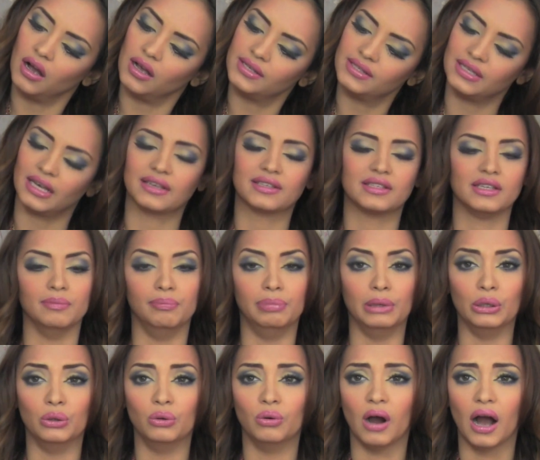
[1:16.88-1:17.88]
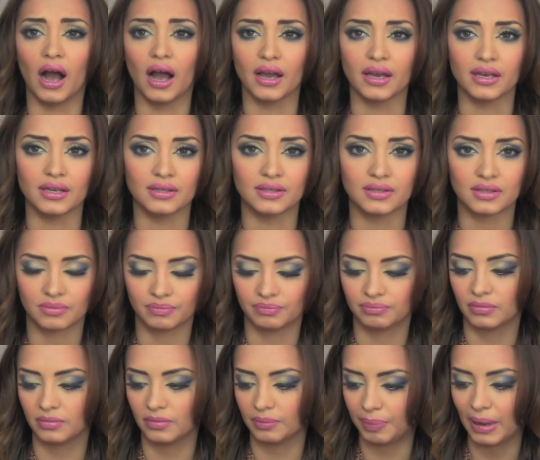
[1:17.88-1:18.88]
Sexy Blue Eyes
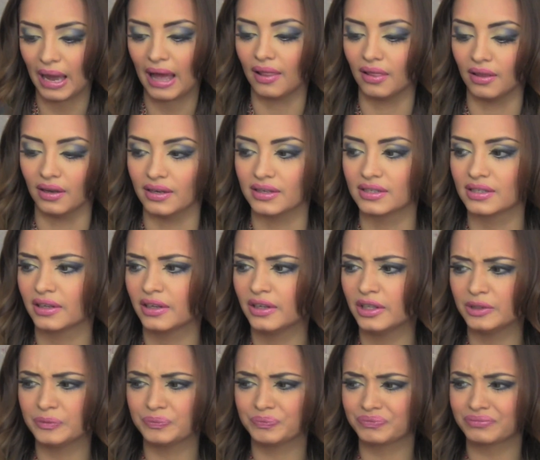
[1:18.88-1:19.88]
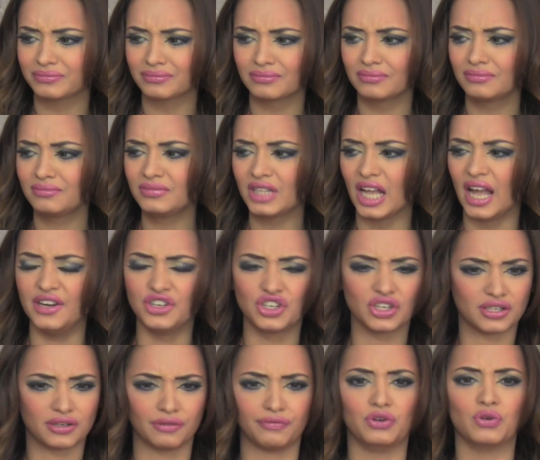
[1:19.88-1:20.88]
palette, and
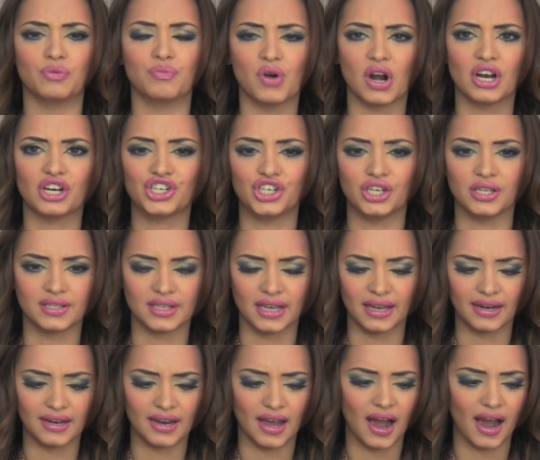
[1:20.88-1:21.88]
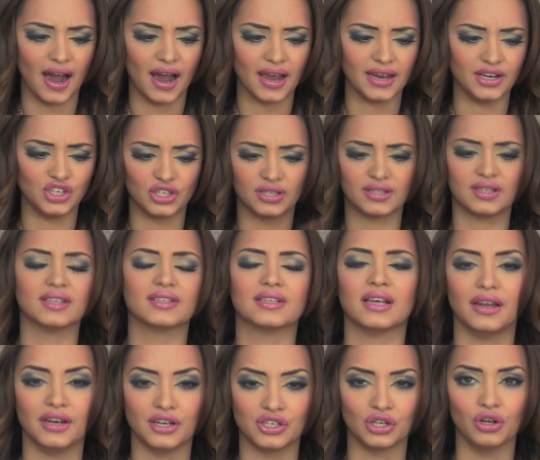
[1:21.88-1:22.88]
just a few brushes, and I just
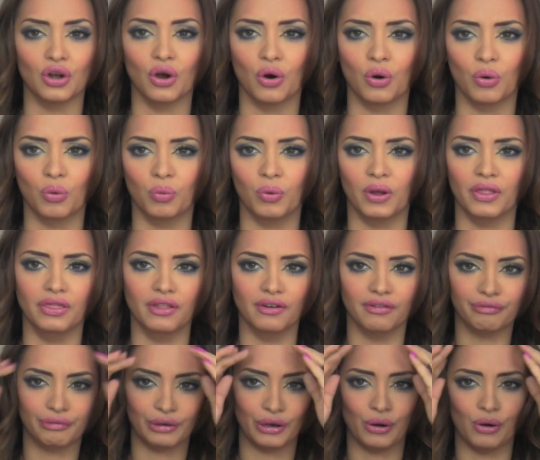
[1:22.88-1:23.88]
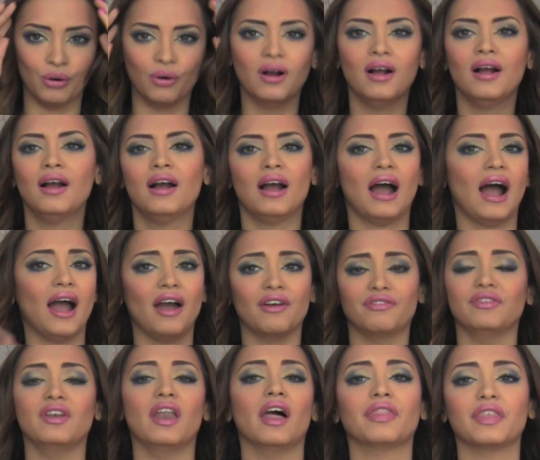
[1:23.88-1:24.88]
decided to go with the flow. I
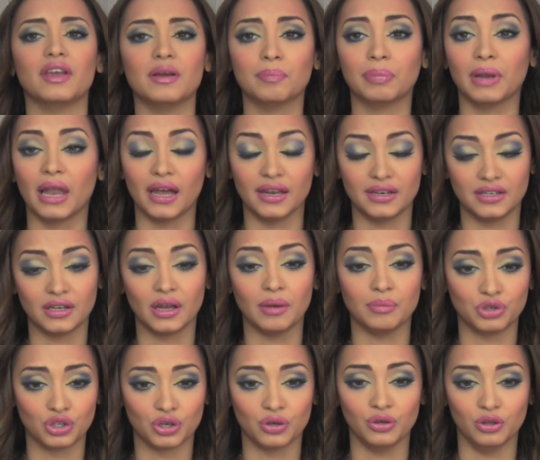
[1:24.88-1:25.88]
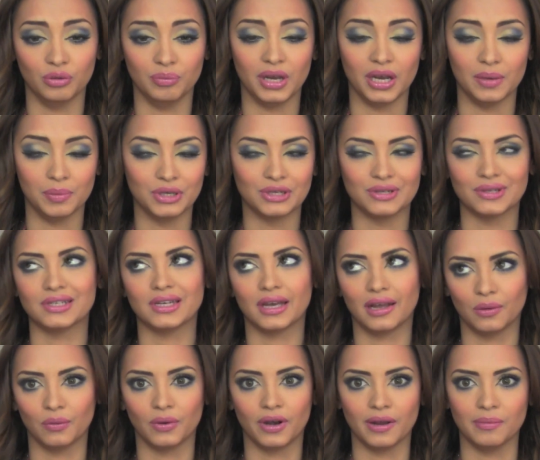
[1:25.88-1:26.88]
have nothing planned. I'm sure you'll be able to
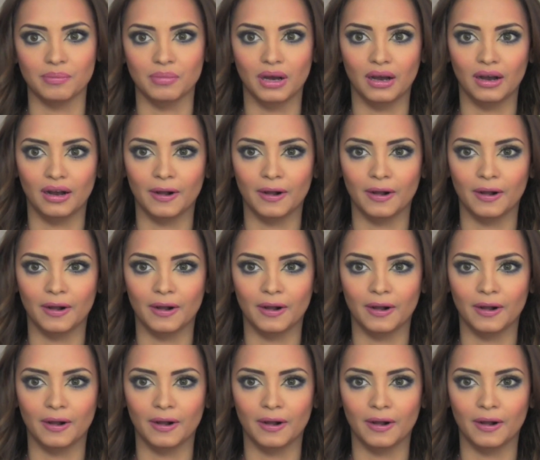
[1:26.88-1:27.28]
tell when I'm